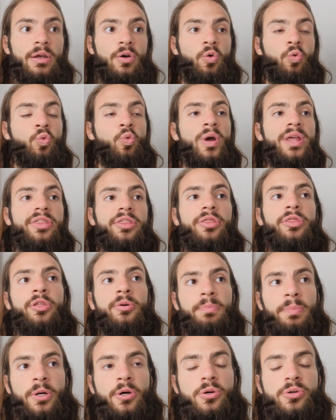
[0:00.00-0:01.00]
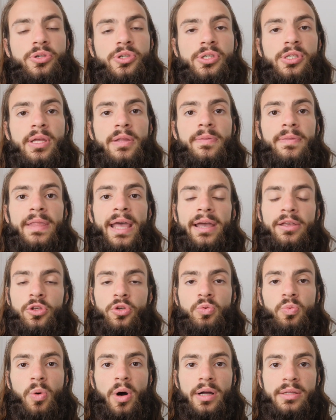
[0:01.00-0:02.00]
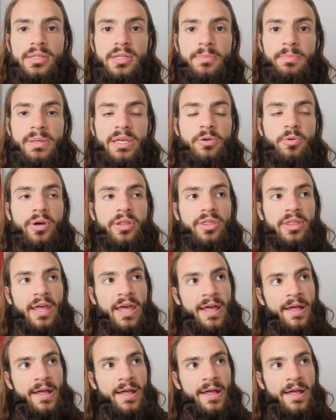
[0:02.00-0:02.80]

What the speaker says: with the person that you want to be with.